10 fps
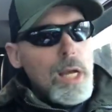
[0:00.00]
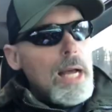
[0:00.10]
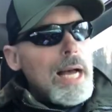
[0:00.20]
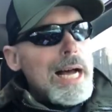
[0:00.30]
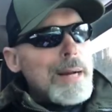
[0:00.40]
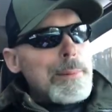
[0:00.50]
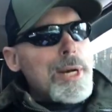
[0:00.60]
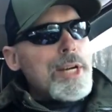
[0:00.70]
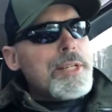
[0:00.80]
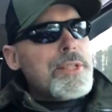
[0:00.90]
I'm not
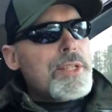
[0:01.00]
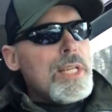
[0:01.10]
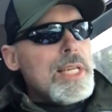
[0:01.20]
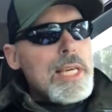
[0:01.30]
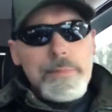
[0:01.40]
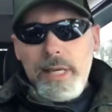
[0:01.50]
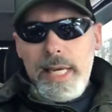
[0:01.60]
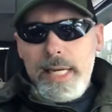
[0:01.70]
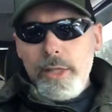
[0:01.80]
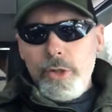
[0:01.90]
going to see him
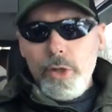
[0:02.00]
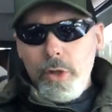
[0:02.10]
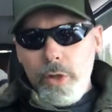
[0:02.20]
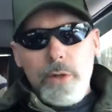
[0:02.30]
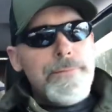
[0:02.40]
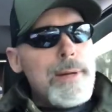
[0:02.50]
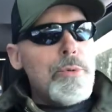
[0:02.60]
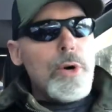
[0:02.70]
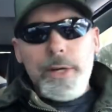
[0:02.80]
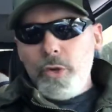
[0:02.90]
again until
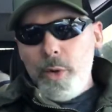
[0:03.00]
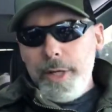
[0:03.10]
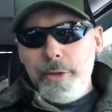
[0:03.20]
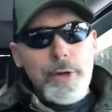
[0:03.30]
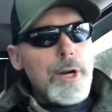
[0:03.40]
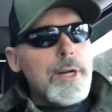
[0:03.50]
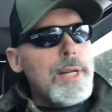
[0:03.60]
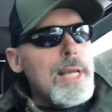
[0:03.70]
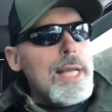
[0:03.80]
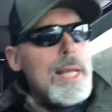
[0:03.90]
February 23rd,
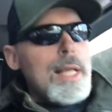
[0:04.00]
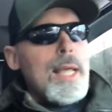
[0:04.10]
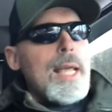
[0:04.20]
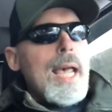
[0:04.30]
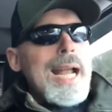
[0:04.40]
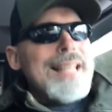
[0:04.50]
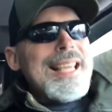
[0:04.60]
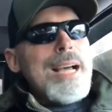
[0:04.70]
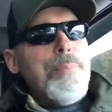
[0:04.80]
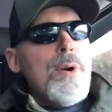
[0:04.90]
and at
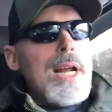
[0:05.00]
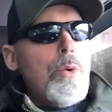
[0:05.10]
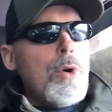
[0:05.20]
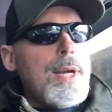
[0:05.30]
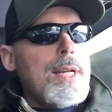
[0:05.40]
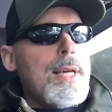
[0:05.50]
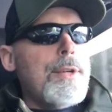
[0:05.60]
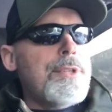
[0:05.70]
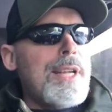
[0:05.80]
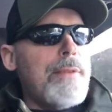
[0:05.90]
that point I will get
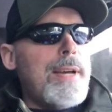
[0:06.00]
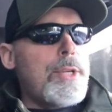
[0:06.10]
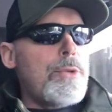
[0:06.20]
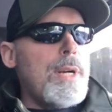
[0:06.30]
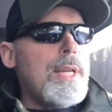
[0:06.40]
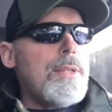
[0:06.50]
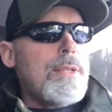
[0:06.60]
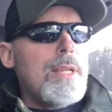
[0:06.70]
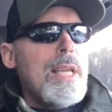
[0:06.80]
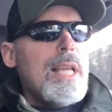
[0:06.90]
another set of
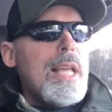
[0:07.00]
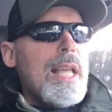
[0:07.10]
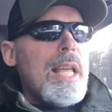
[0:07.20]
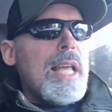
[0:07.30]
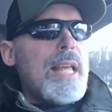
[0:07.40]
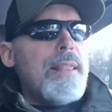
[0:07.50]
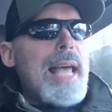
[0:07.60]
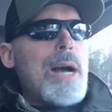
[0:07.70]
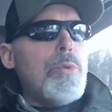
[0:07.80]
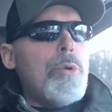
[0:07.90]
x-rays, and
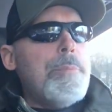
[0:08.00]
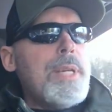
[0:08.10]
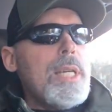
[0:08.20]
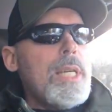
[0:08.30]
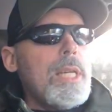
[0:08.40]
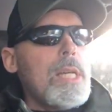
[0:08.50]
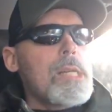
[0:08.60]
that will be,